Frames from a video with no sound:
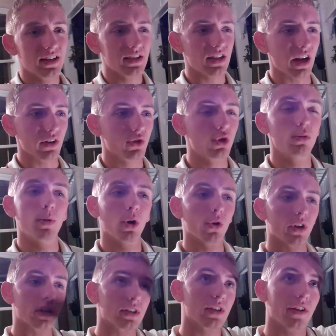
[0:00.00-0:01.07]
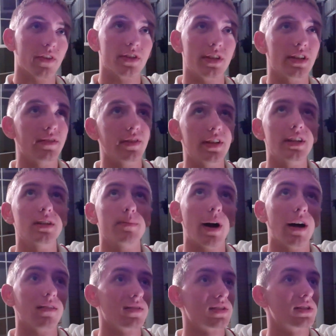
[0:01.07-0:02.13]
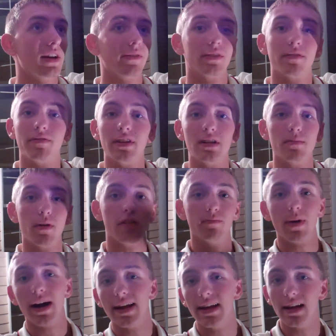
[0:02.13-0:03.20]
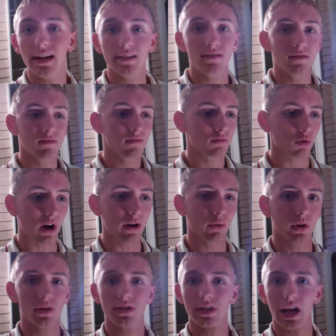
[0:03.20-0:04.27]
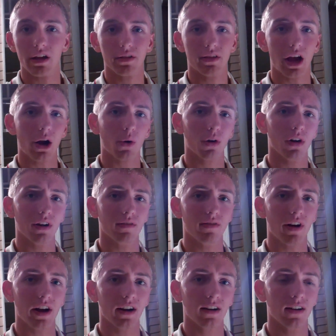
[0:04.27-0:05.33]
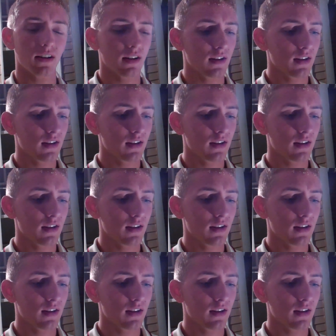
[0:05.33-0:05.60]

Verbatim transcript: Saw two buildings on the T V about seven feet above my head. Right one, South Tower, on fire.